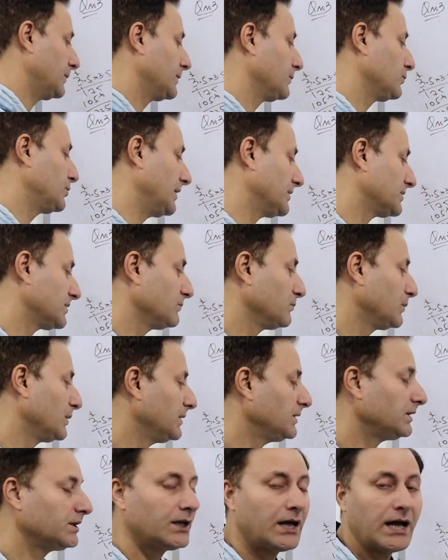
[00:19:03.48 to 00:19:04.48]

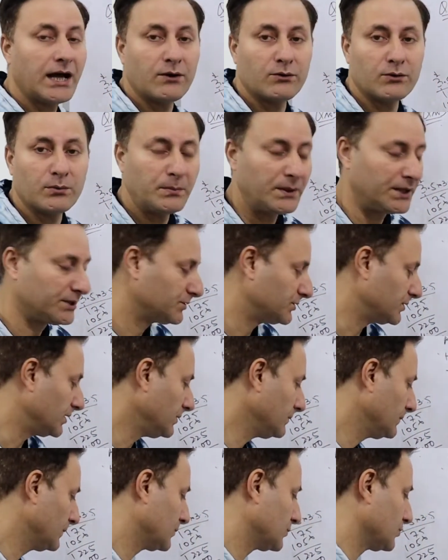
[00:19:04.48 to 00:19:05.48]
decimal out of
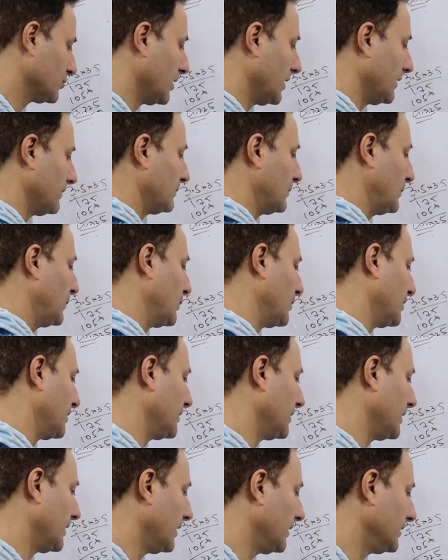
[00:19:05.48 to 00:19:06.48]
picture, so I have put
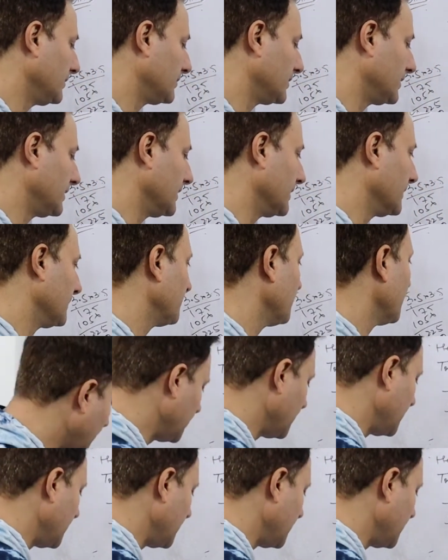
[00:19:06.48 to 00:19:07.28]
in 100 here. Okay